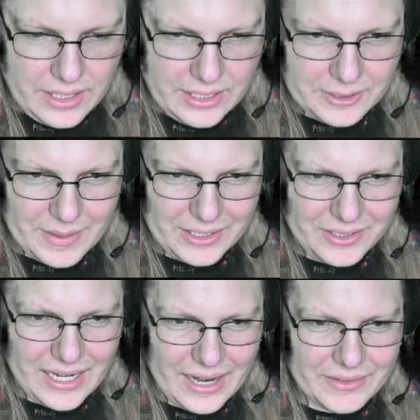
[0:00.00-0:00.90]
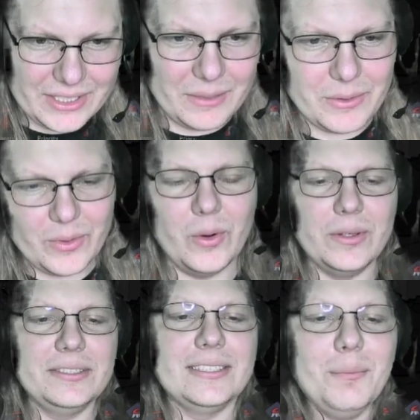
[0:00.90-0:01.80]
the expansion that I haven't seen before,
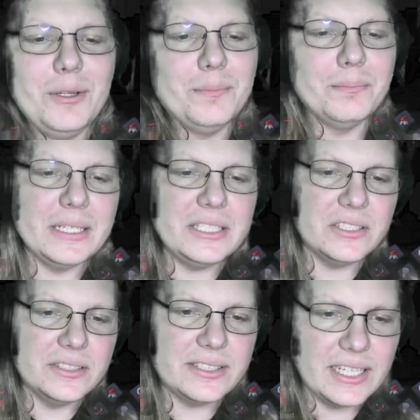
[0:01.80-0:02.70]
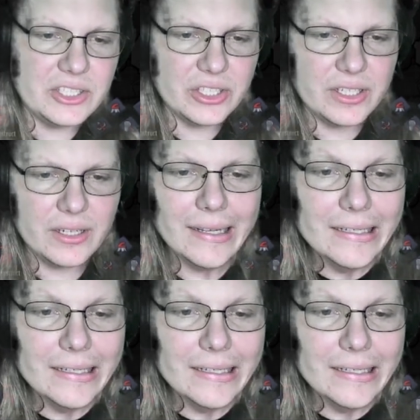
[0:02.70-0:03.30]
the sublimation station.